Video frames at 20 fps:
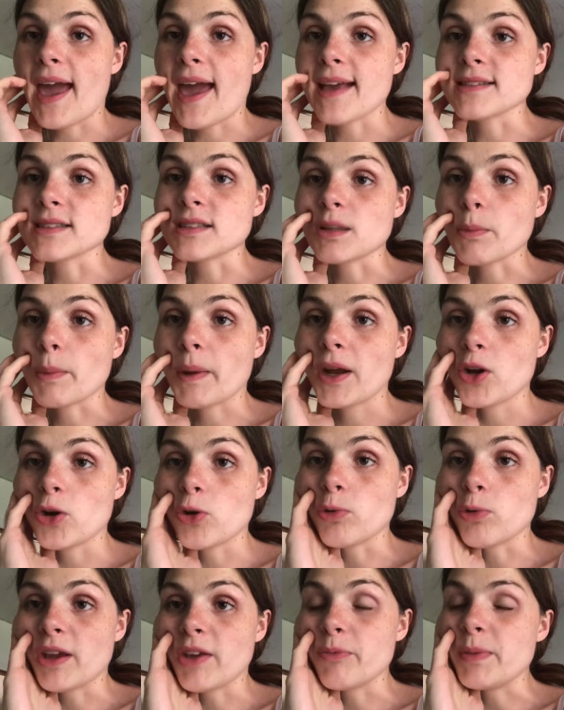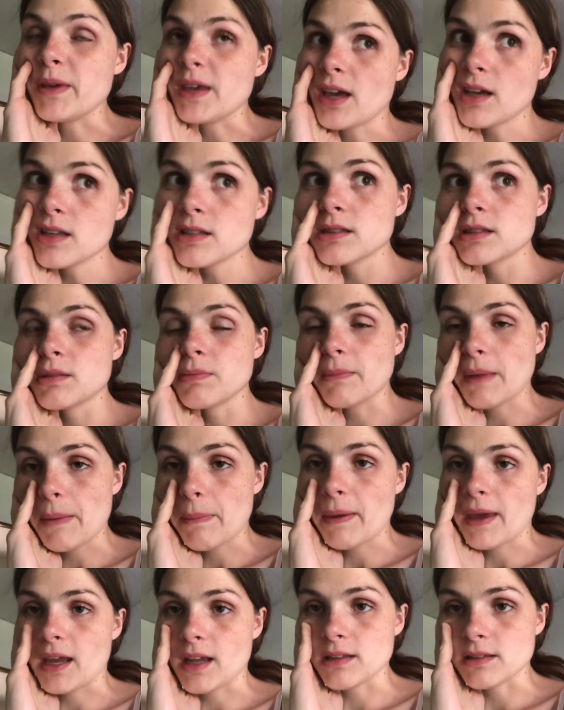eggs in the microwave because my
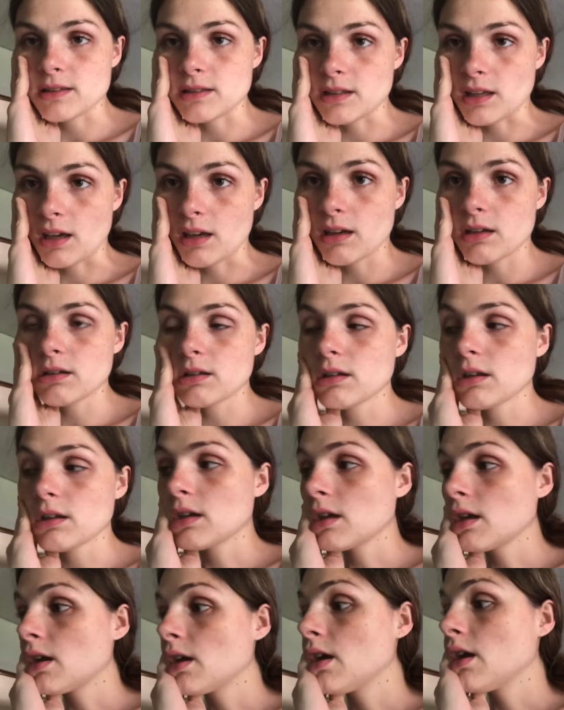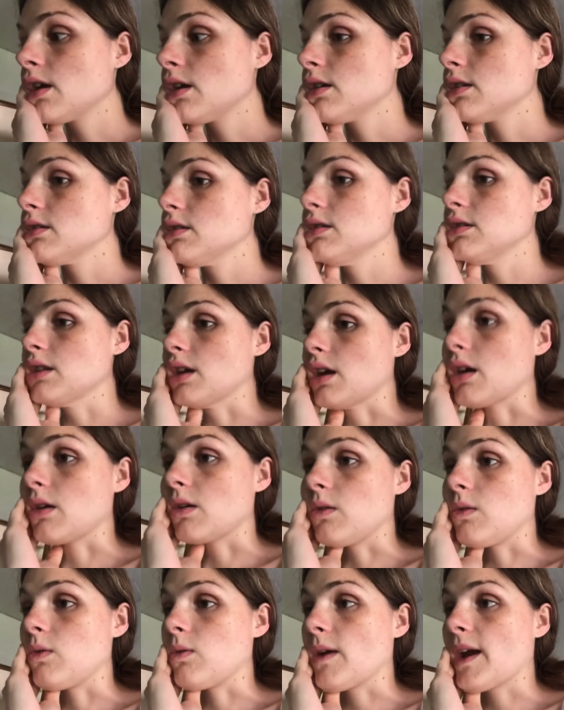pans stick.
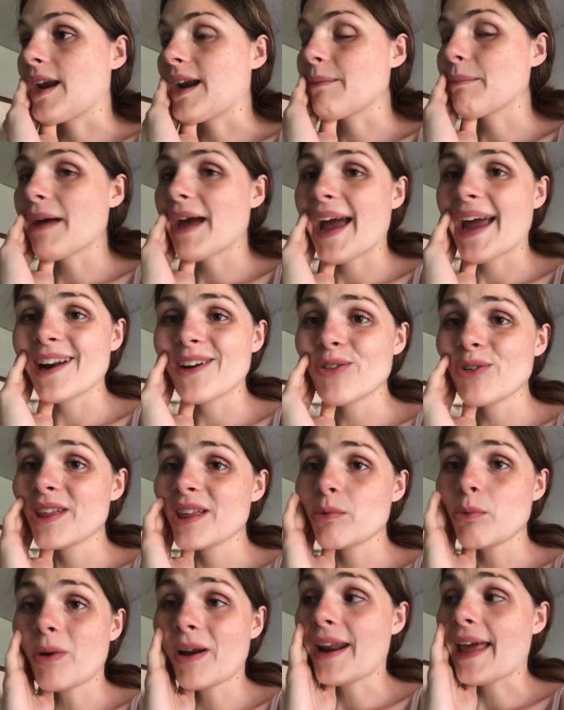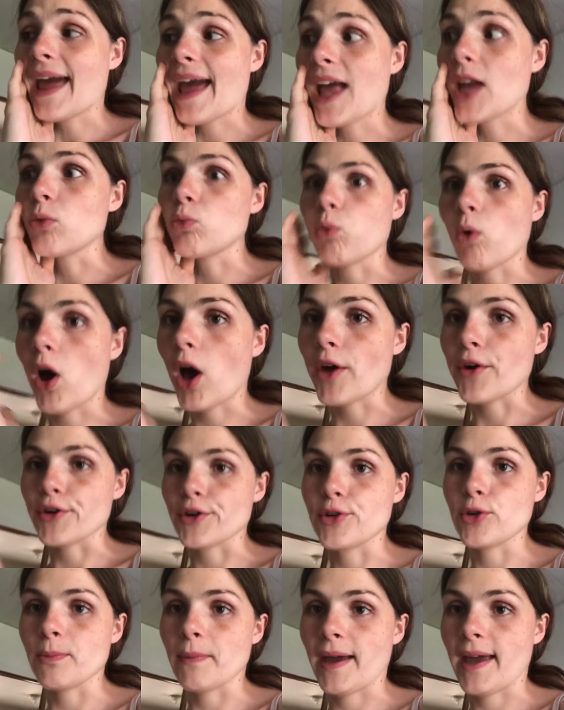So, and I don't really want to add
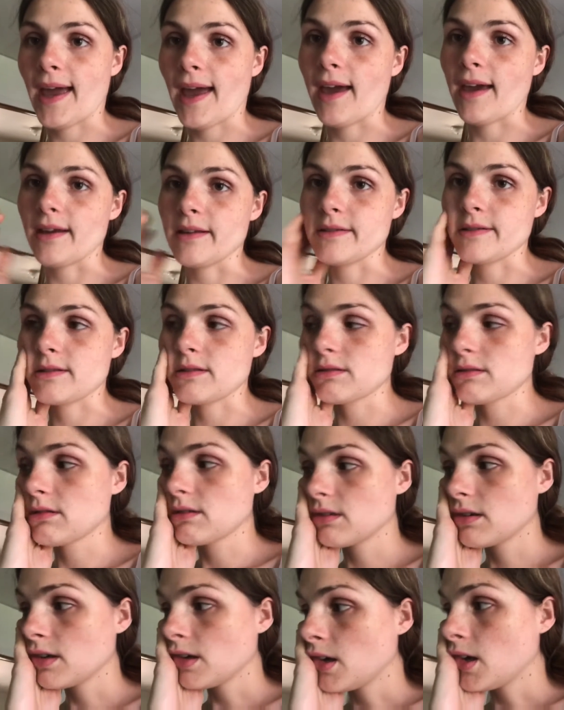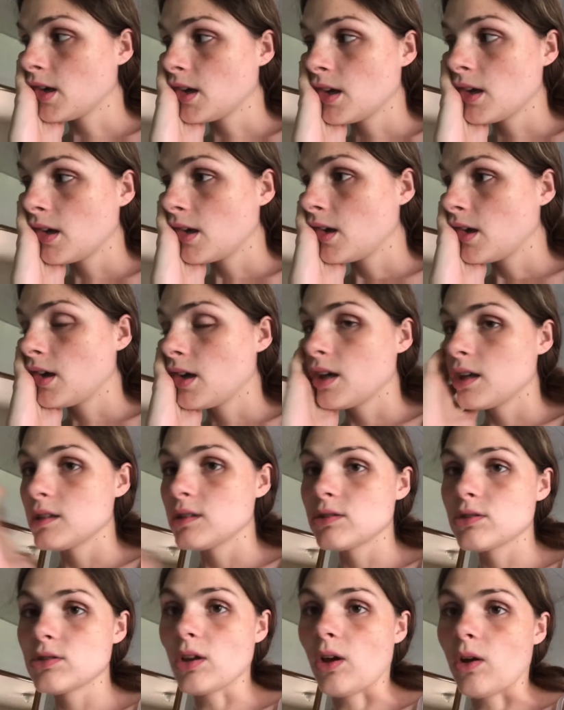water to my eggs.
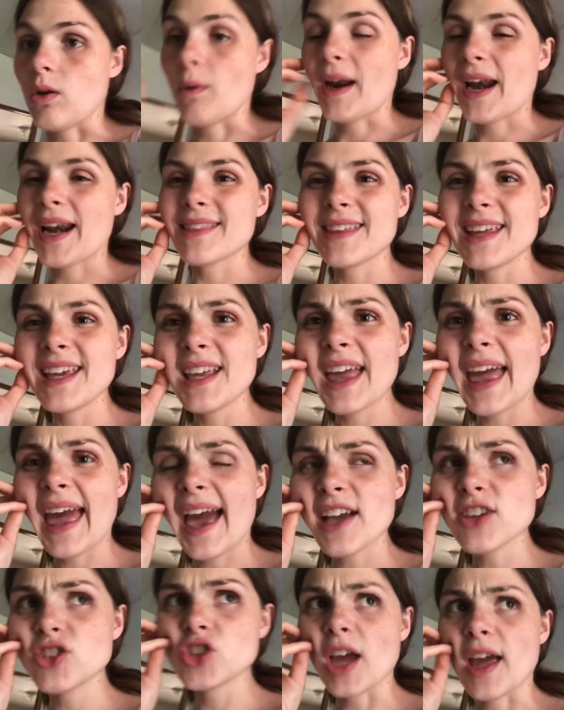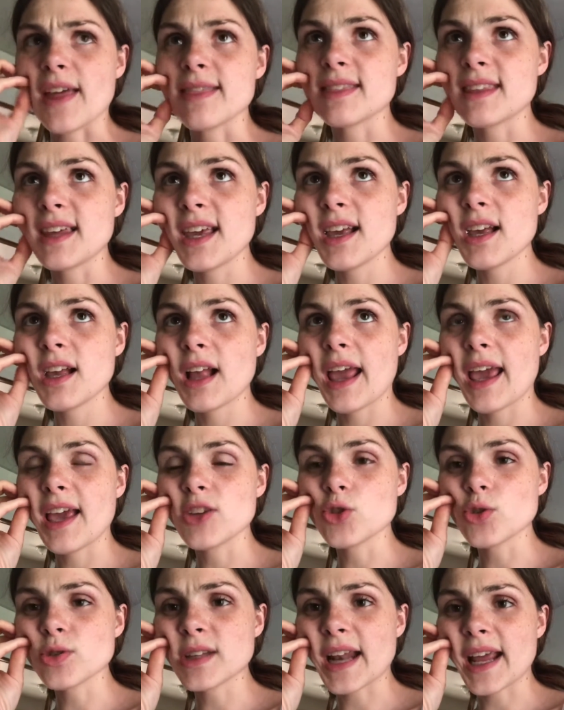So, I think
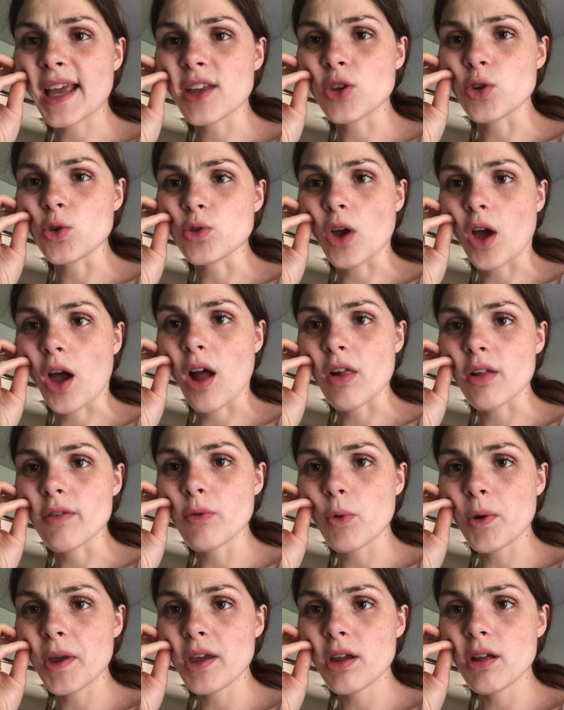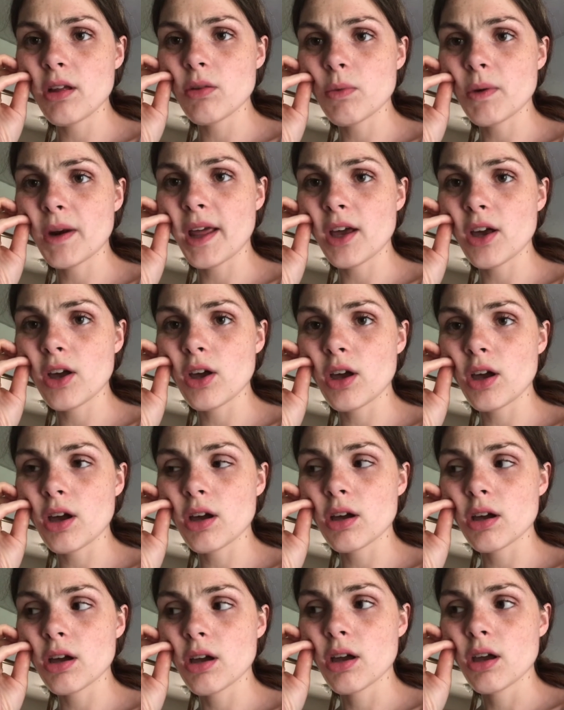Angel said I can use olive oil when I
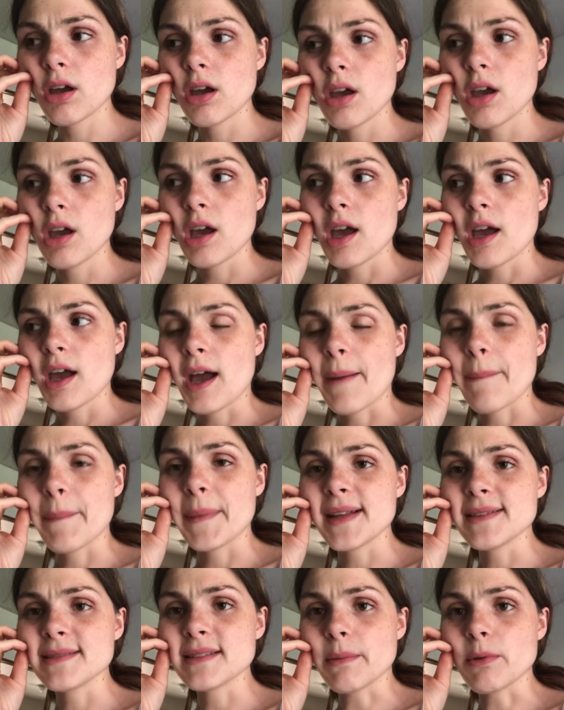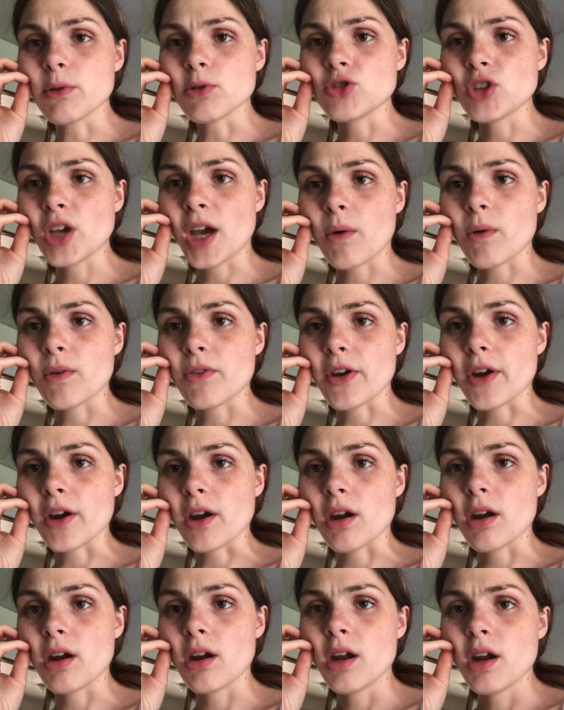cook. I'm going to double check with
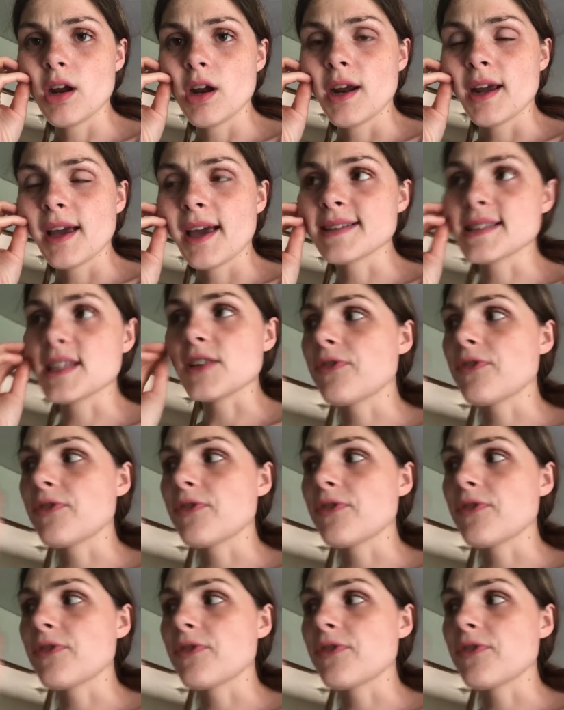her. Because